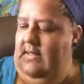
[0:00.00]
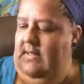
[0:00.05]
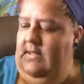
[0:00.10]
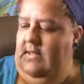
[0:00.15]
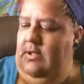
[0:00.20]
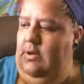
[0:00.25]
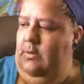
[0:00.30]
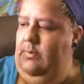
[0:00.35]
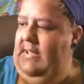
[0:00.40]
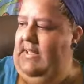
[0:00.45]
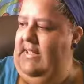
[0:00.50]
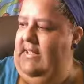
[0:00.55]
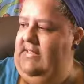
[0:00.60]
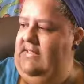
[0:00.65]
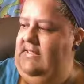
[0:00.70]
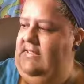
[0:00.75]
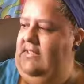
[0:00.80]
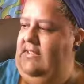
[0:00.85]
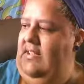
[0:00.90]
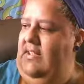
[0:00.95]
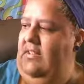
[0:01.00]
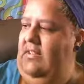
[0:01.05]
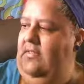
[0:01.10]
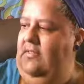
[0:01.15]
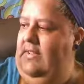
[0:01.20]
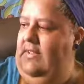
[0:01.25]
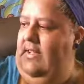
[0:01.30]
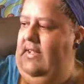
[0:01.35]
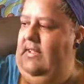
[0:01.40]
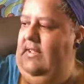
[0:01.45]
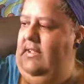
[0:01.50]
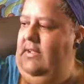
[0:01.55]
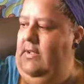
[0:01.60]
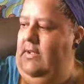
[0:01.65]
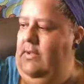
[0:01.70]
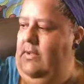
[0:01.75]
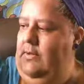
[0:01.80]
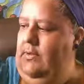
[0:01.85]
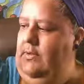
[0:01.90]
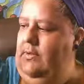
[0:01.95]
No petty stuff. Let it
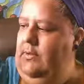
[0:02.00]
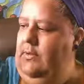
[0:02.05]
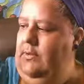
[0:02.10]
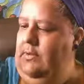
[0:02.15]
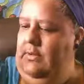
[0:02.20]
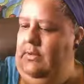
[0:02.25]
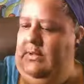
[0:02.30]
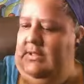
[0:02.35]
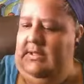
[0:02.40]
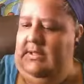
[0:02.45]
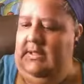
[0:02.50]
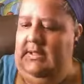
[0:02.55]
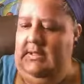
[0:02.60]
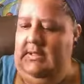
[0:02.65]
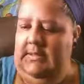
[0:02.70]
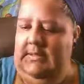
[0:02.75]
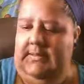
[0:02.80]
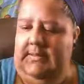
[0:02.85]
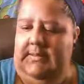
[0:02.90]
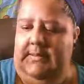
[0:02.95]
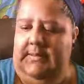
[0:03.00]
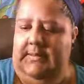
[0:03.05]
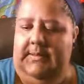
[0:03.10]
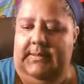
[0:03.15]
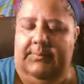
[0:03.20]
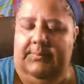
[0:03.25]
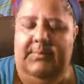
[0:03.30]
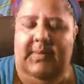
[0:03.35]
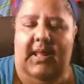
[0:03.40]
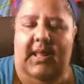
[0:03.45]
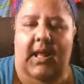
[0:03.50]
go. Let it go.